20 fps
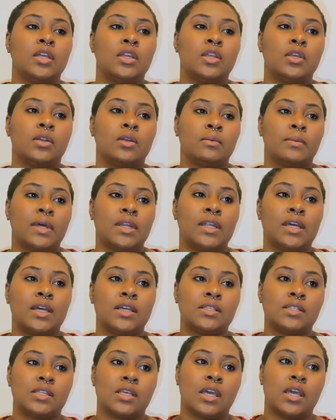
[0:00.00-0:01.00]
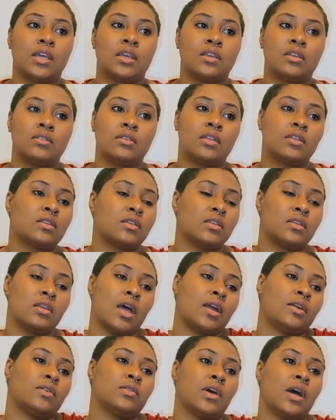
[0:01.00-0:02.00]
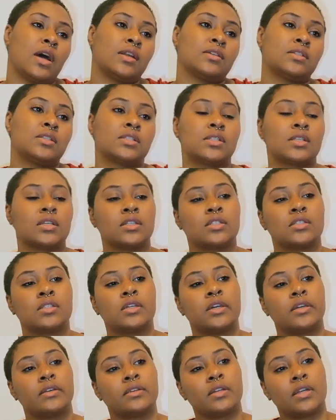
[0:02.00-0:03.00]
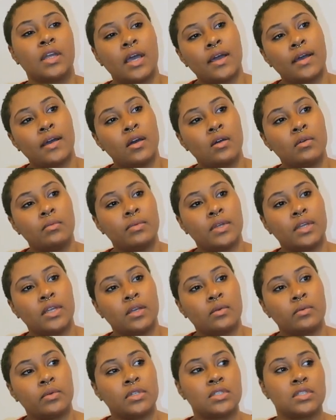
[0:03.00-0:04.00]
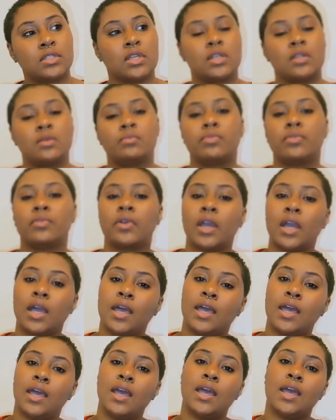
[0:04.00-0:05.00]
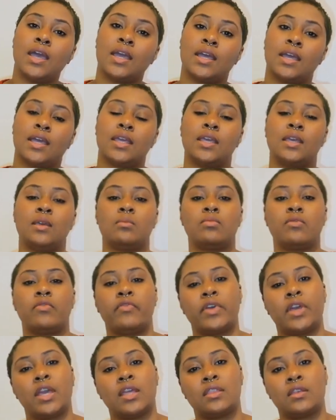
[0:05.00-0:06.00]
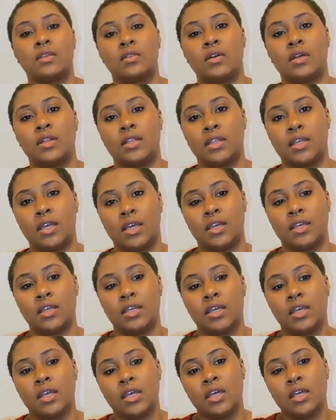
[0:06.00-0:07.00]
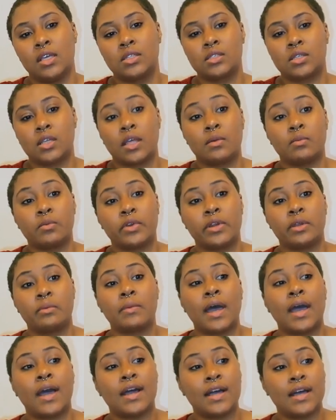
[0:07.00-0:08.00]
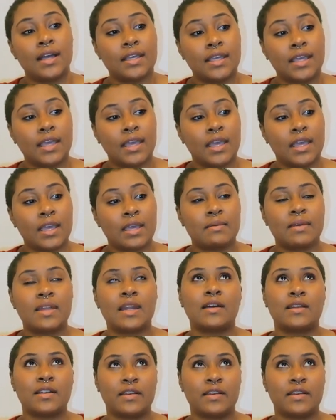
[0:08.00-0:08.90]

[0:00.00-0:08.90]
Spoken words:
you know, my dad's like, I don't know how this is gonna turn out, but we're just gonna pray and keep faith and all of that. So that morning my aunt came, and I'll